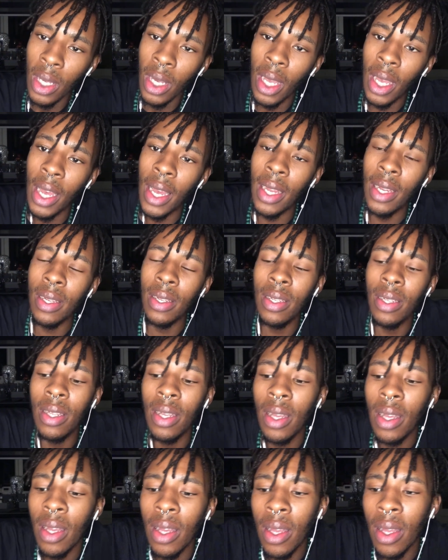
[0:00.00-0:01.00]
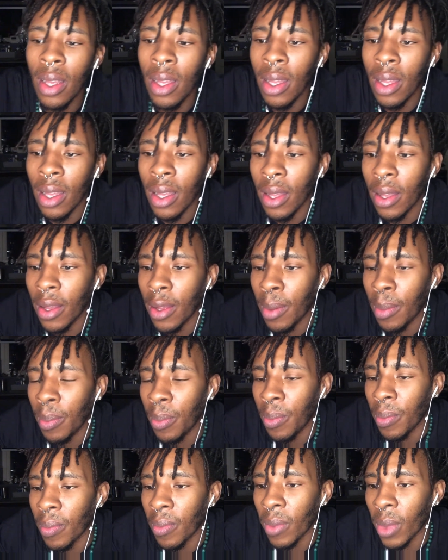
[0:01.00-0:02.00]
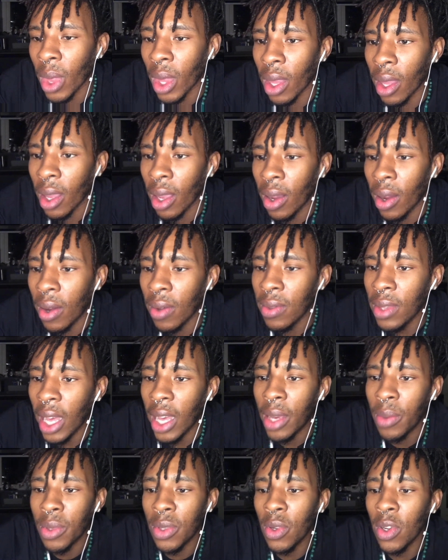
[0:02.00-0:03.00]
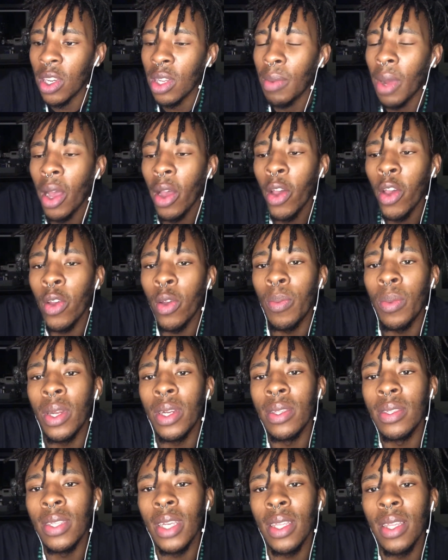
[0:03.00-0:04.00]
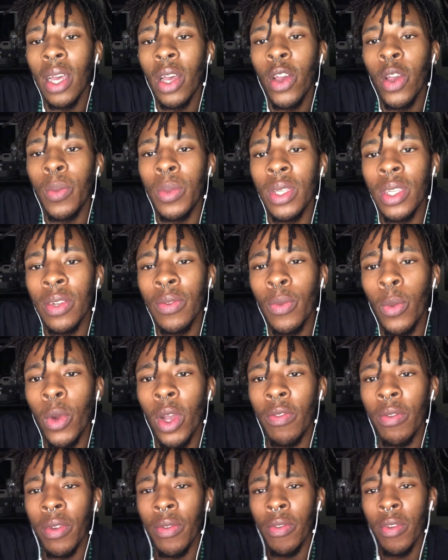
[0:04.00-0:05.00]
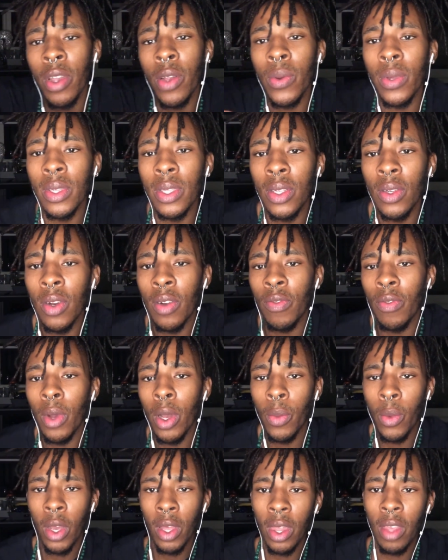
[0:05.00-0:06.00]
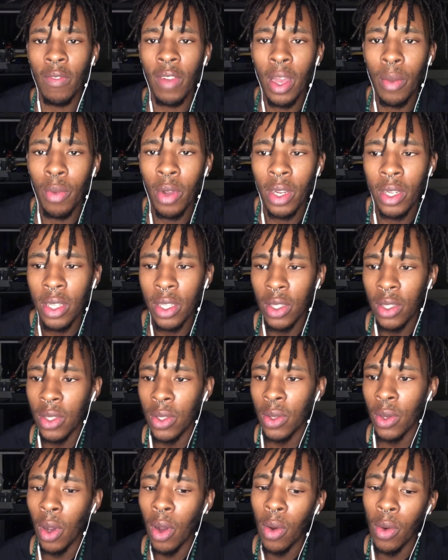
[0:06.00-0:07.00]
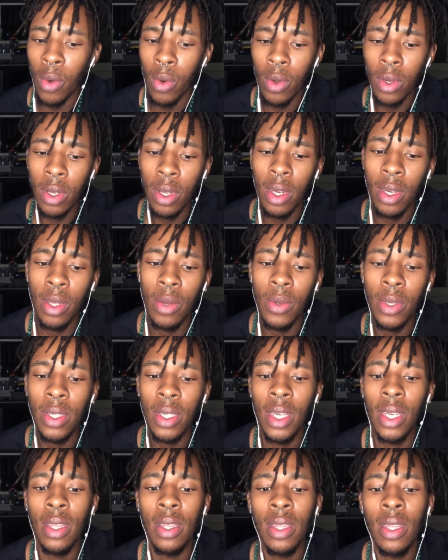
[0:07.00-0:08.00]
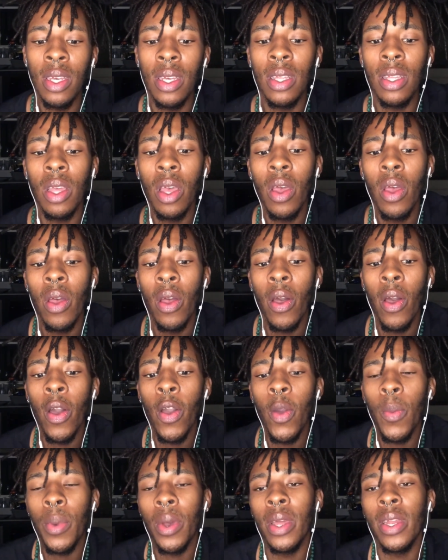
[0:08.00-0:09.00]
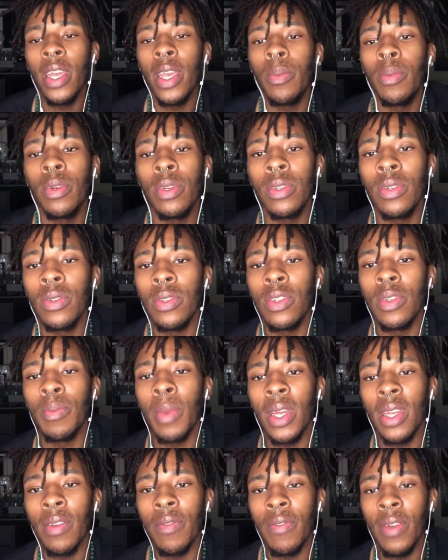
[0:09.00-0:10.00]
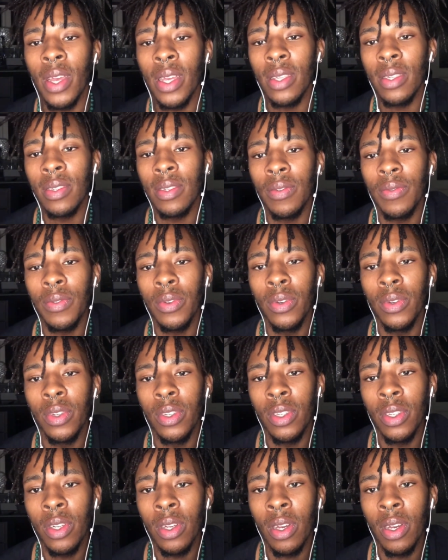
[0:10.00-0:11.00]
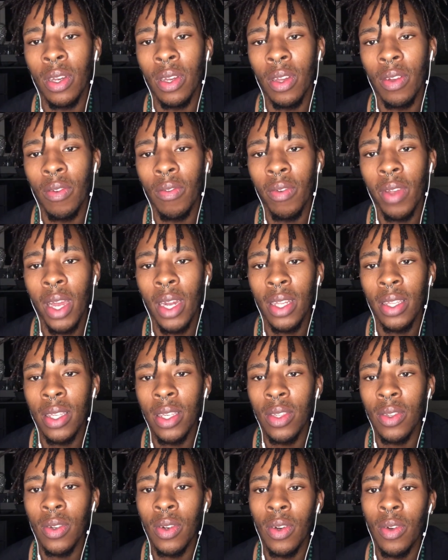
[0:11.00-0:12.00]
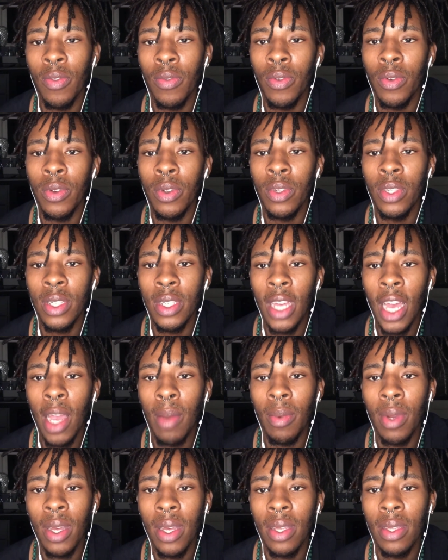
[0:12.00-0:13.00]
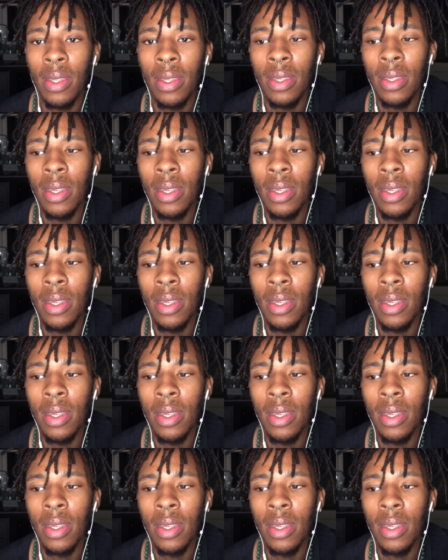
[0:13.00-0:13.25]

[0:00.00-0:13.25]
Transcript: And on that, it was talking about hope, and saying that hope is a worthy frequency or a worthy vibration to hold. And it was saying that hope enables you to manifest future realities or future timelines.